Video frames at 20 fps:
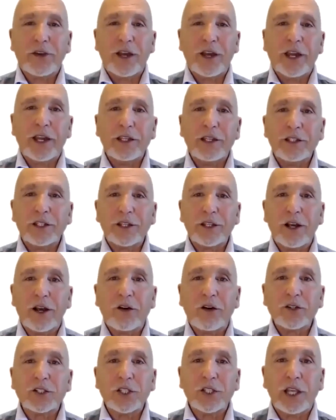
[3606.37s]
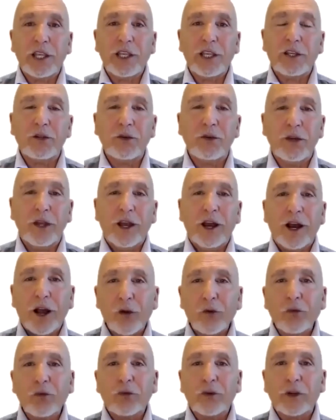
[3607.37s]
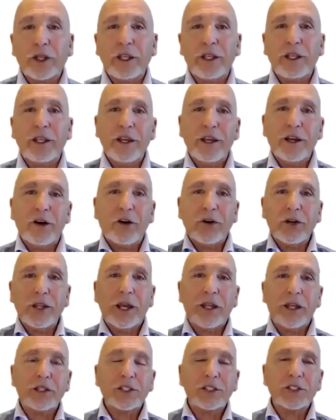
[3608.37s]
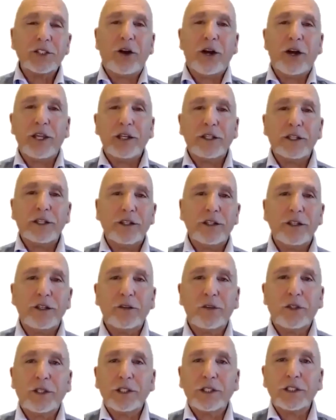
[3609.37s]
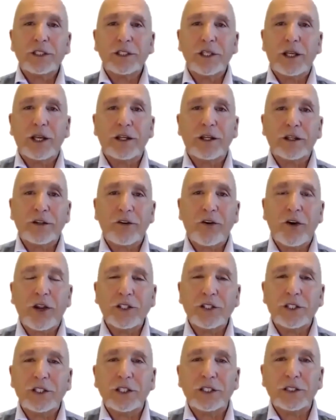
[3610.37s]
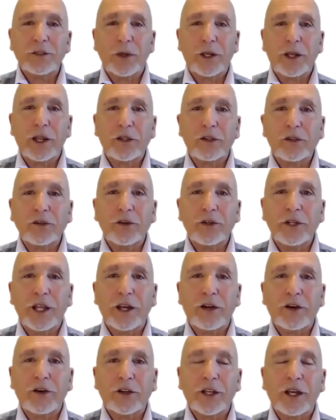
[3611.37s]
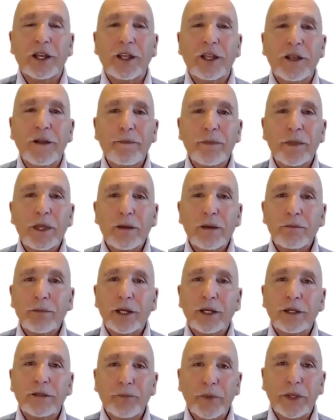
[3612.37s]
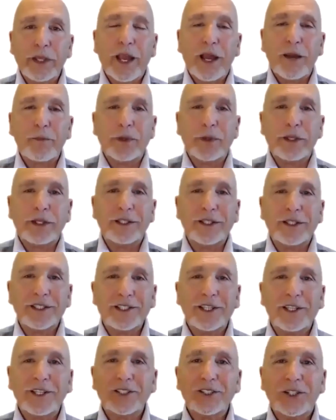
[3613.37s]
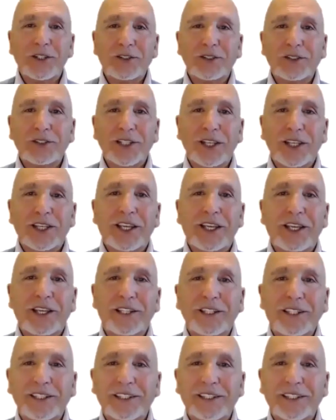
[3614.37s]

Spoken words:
And I'll see you hopefully on the other side of this craziness we're going through now. Okay, but be happy. See you soon. Take care.